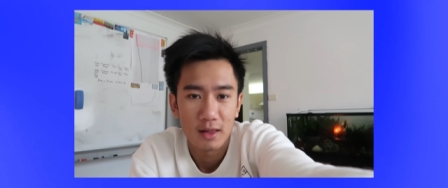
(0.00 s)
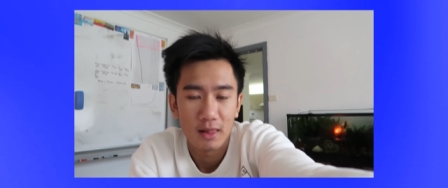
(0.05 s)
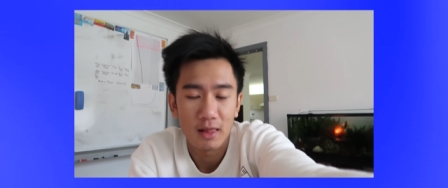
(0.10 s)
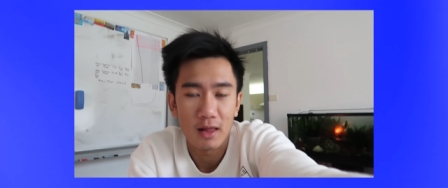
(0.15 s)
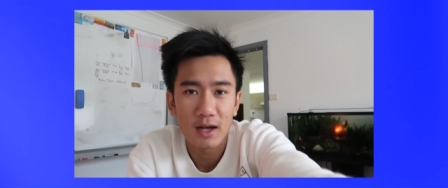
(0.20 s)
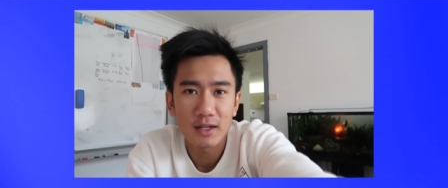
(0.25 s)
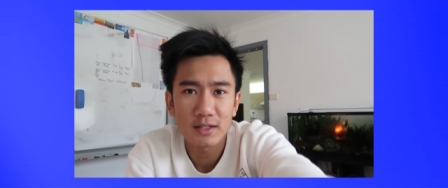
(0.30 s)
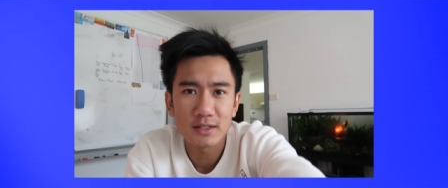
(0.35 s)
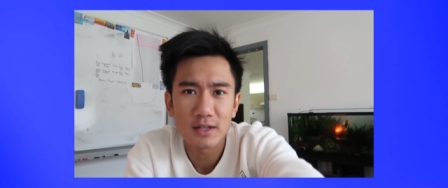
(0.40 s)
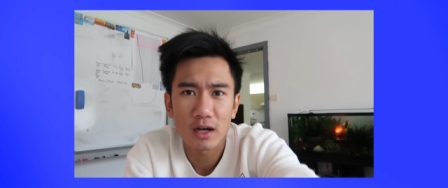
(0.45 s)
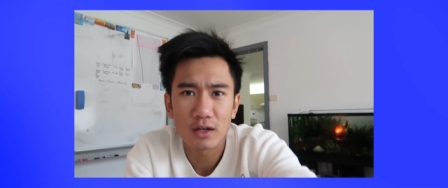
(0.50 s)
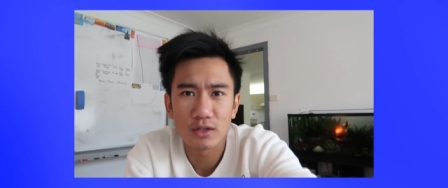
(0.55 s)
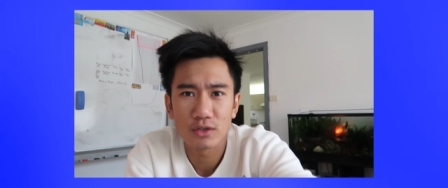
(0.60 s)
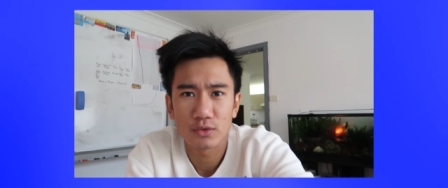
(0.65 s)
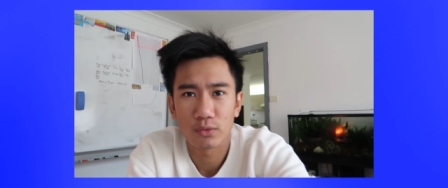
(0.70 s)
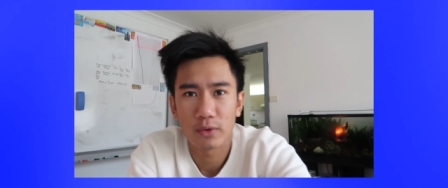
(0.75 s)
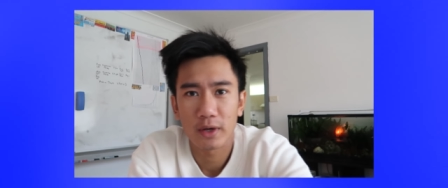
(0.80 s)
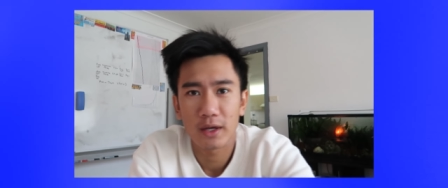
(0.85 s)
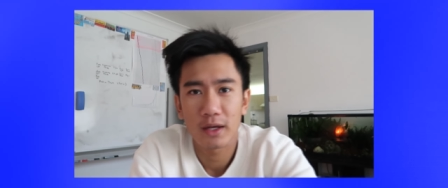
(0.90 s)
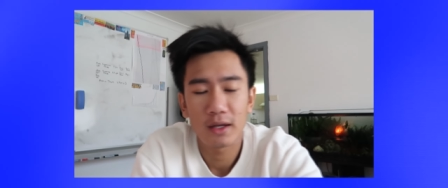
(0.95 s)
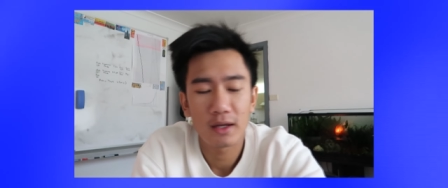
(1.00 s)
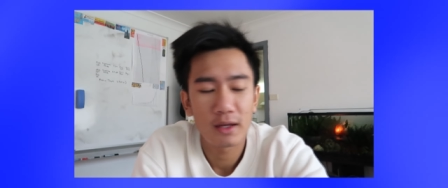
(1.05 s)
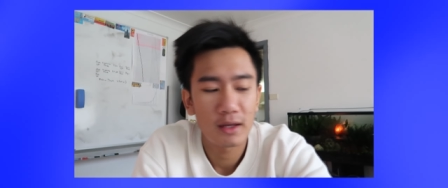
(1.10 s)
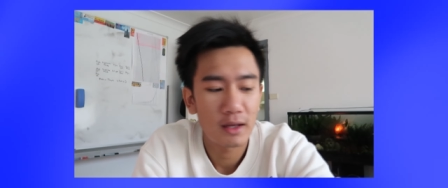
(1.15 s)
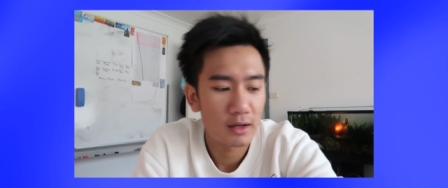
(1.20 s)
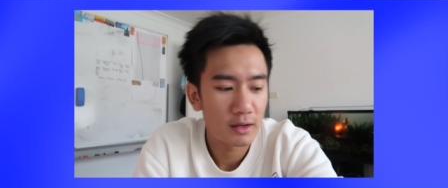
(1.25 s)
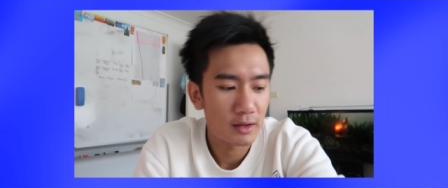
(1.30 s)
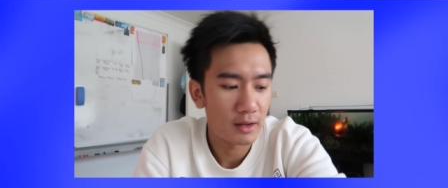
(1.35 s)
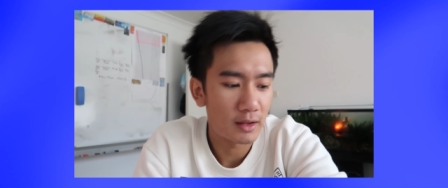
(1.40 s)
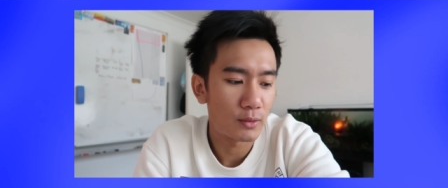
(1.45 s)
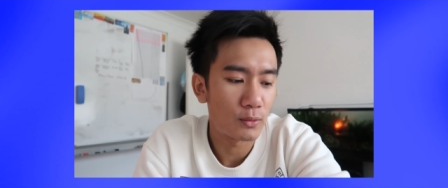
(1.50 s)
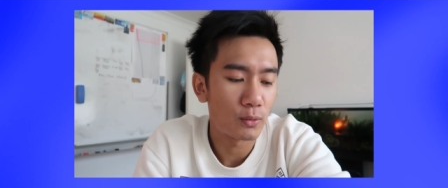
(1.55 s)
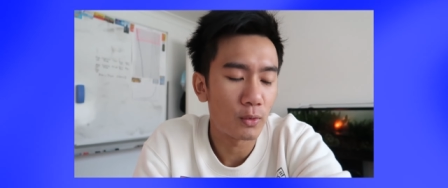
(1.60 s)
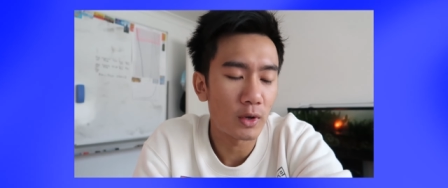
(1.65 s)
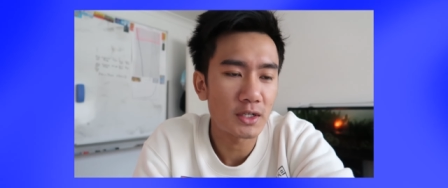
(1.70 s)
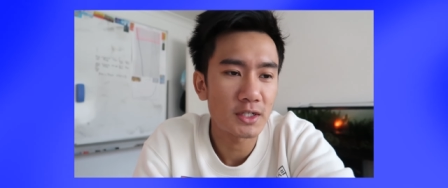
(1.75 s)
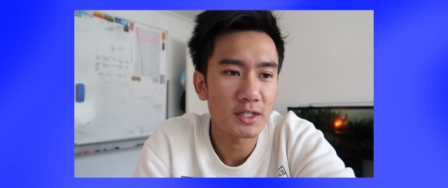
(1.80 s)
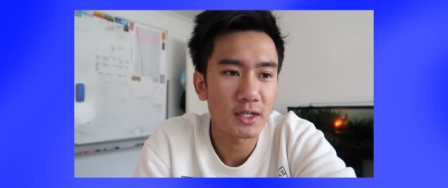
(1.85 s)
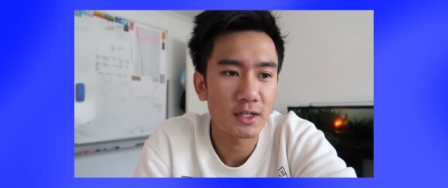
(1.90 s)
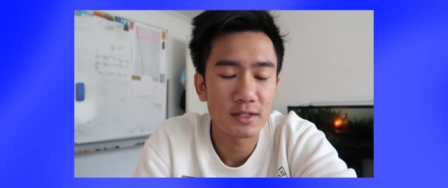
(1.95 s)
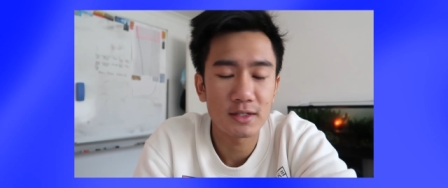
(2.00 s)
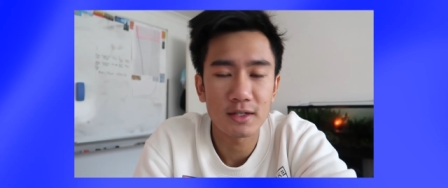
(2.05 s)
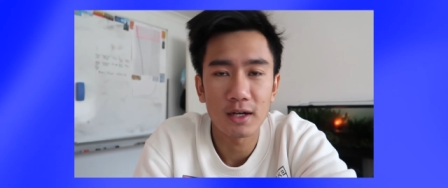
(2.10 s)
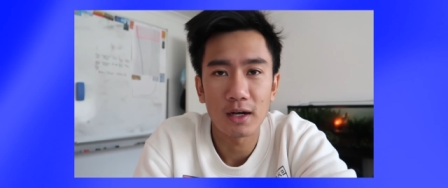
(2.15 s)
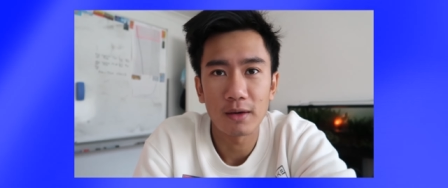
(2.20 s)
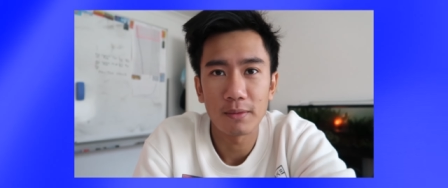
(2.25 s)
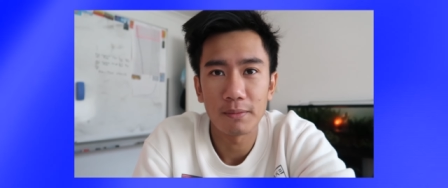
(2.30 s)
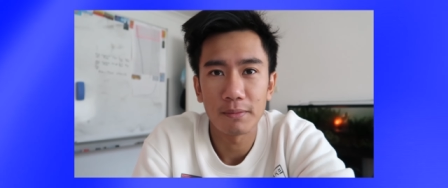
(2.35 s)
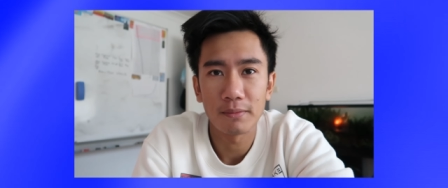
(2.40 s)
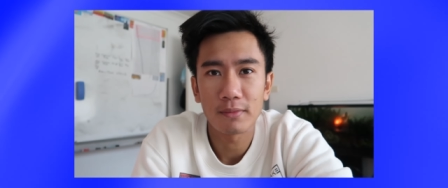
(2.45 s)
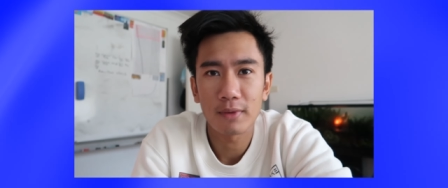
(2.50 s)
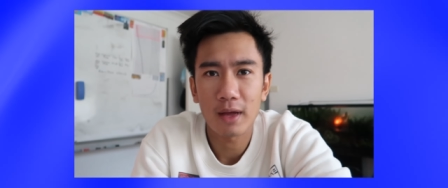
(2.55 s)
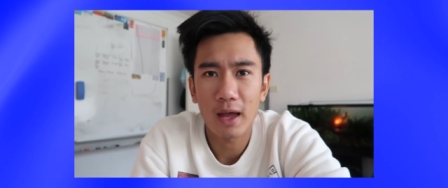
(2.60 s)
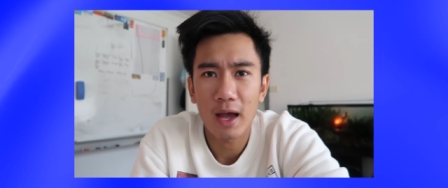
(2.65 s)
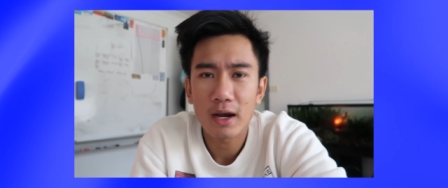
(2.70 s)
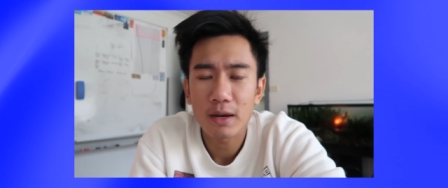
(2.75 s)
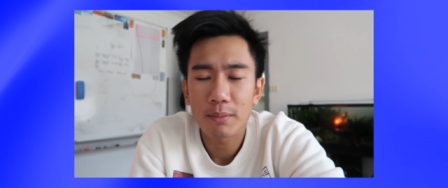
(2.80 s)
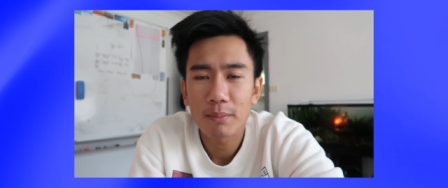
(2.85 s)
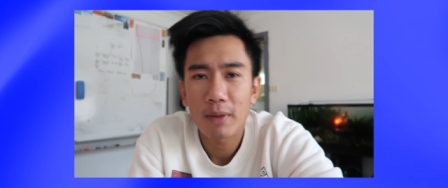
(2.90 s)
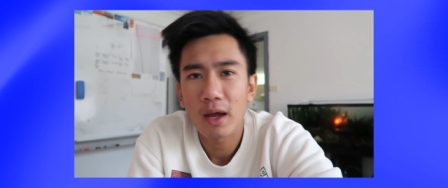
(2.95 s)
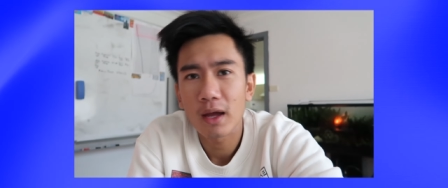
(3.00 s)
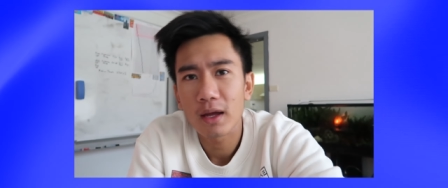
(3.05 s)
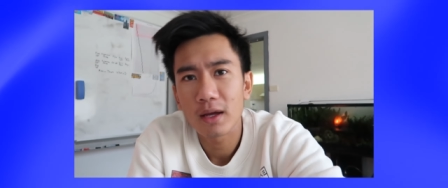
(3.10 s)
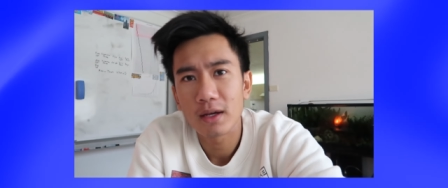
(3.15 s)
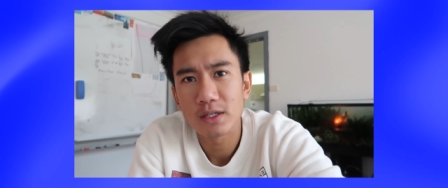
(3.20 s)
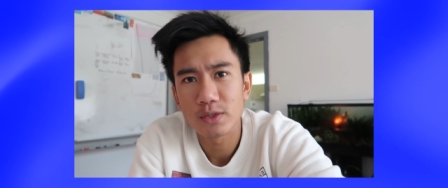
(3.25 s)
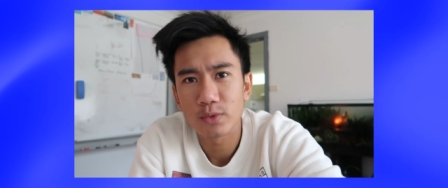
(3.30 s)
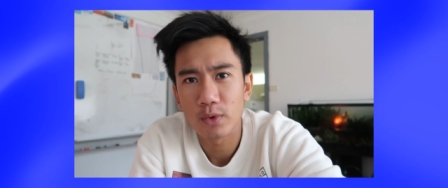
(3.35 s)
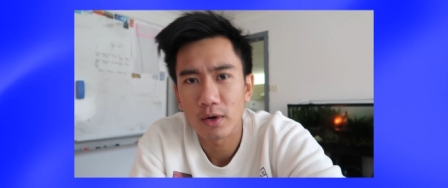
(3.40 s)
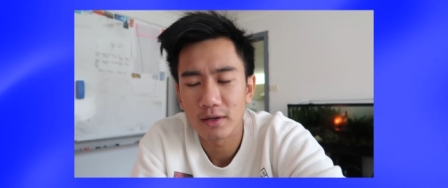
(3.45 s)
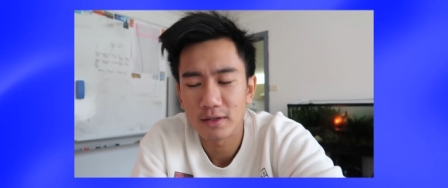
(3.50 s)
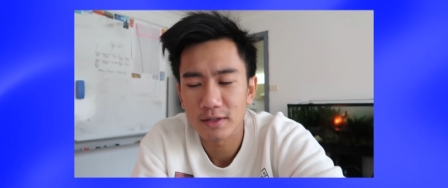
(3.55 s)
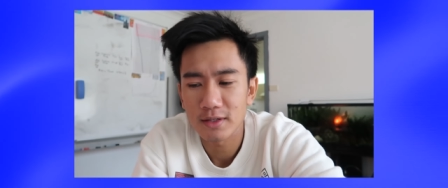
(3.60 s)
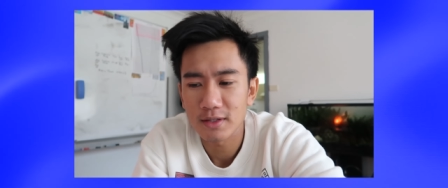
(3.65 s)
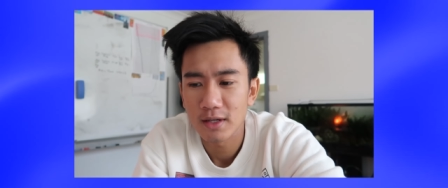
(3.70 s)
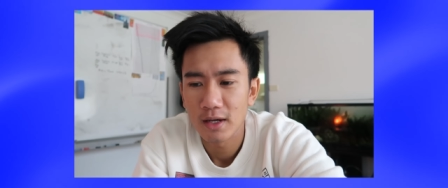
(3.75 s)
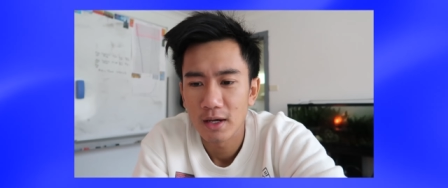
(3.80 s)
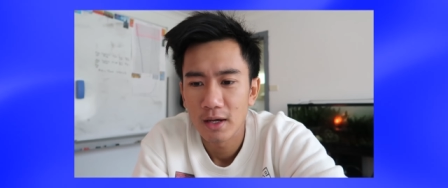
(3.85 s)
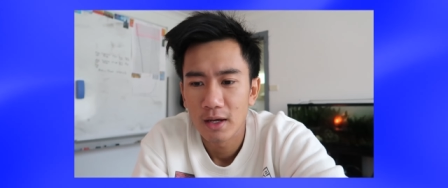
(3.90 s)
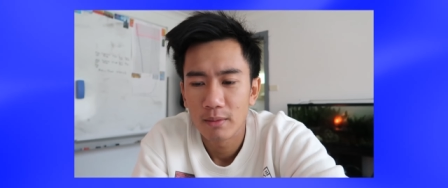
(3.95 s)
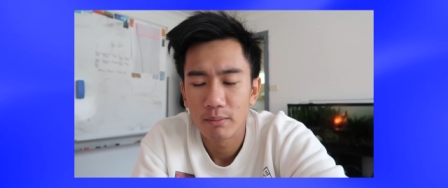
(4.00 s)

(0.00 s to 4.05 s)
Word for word: Last night I was reading and, and watching some anime as well as